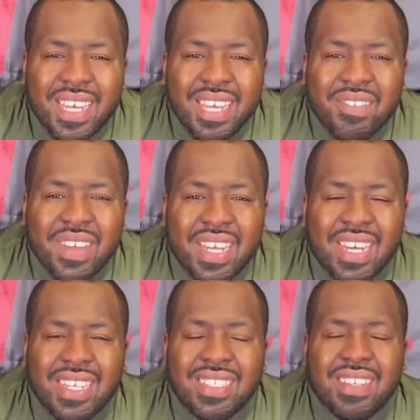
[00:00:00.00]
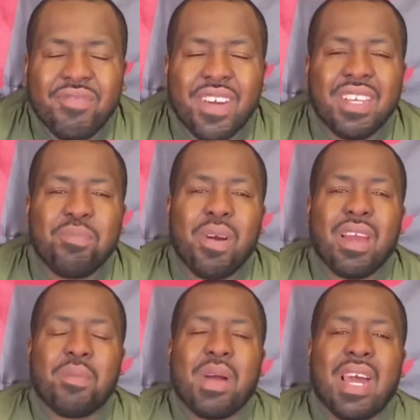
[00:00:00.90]
Because the funny part
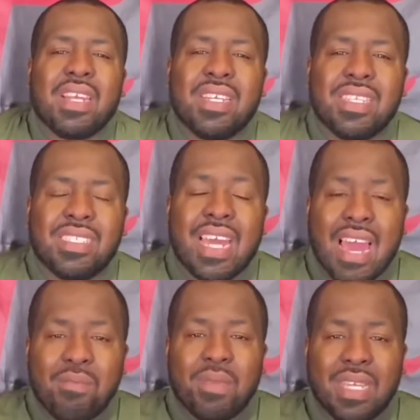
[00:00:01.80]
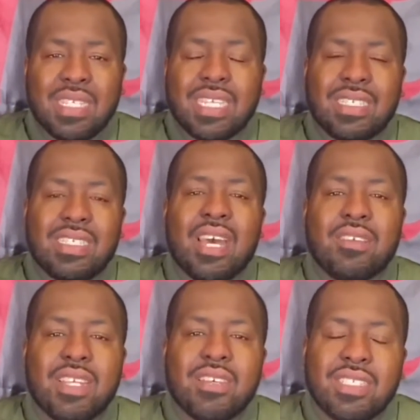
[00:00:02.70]
about it is that means, that's a
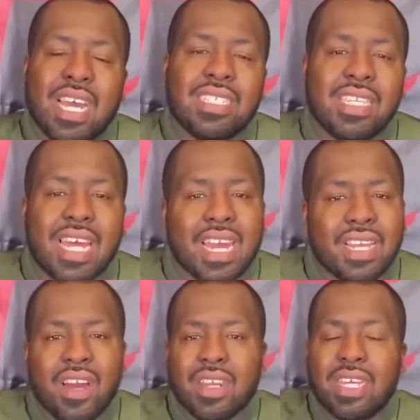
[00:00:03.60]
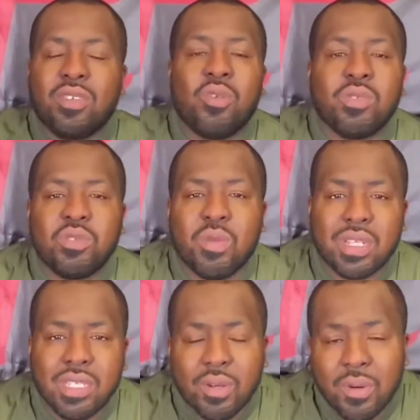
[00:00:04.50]
telltale sign, is a lot of y'all not doing what you want
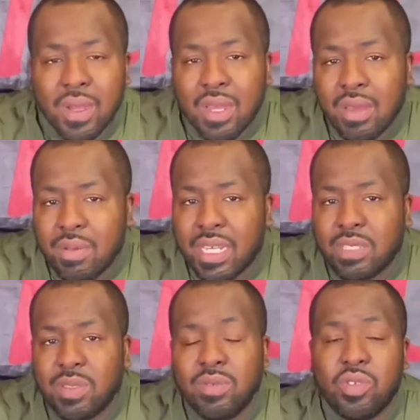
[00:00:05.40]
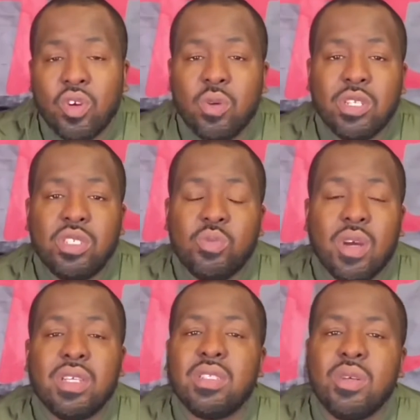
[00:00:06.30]
to do. Because when you're doing what you
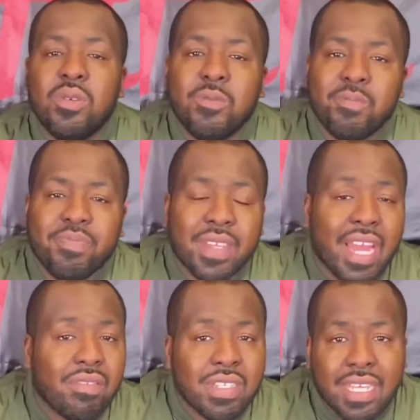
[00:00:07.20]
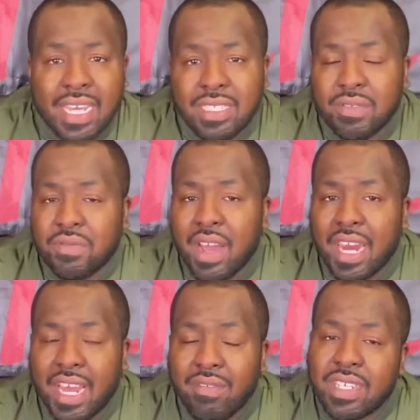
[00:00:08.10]
want to do, every day is a
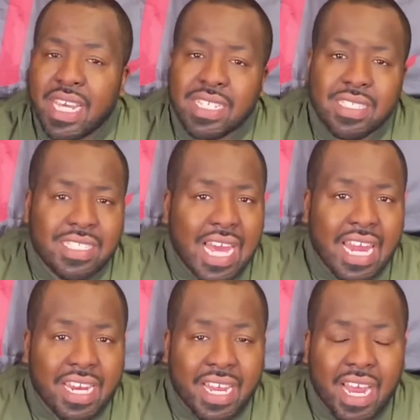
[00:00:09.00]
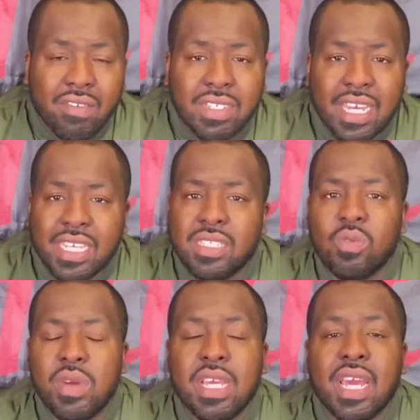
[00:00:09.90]
Friday, every day is a Saturday, every day is the
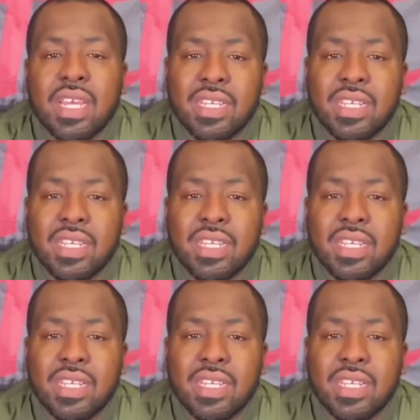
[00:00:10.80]
weekend.